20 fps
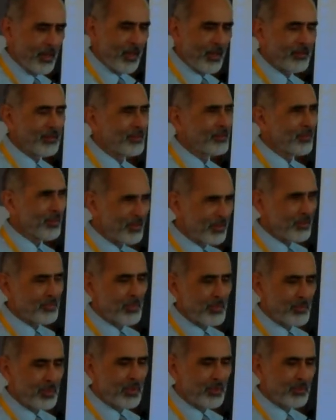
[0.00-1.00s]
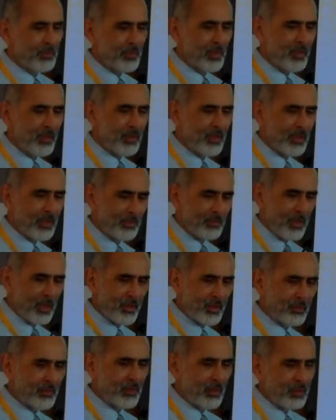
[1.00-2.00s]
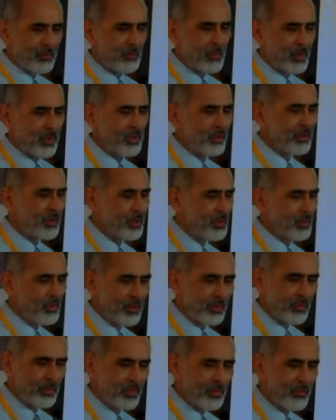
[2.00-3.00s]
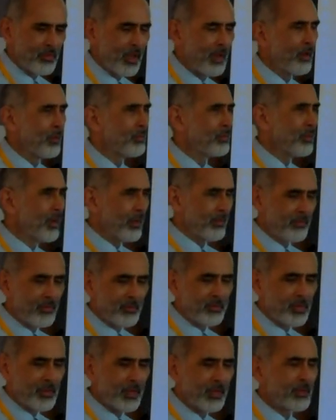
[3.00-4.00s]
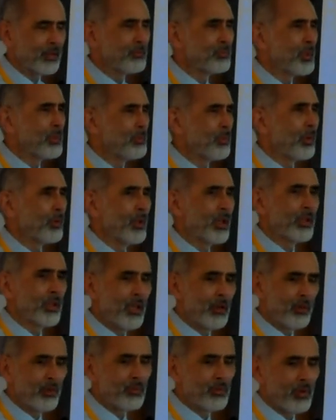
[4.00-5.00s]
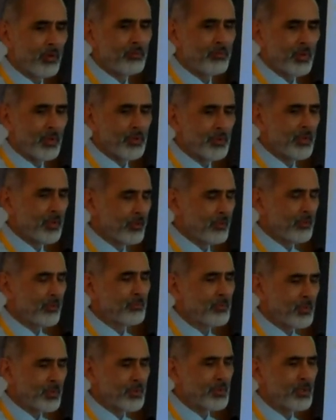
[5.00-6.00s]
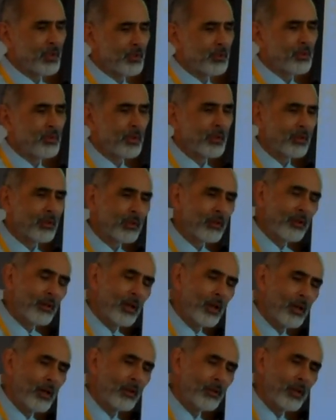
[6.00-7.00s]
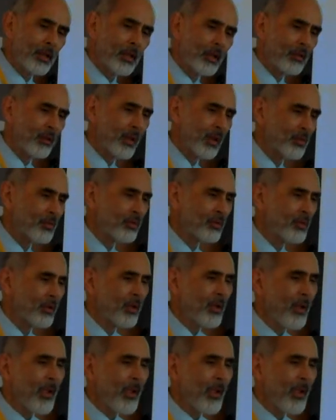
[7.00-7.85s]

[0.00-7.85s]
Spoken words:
And so that's something we need to be thinking about. And we're continuing to do follow-up. We have 1,500 people right now at 12 months, and we're still doing data collection.